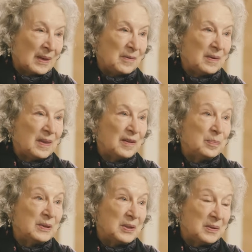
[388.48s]
Well, they've
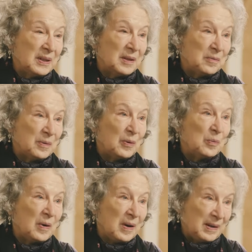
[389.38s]
been doing it for a
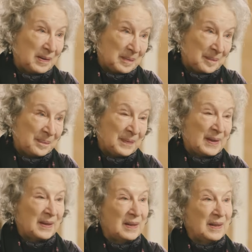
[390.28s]
while.
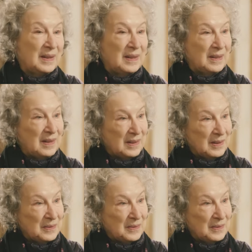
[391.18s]
And I think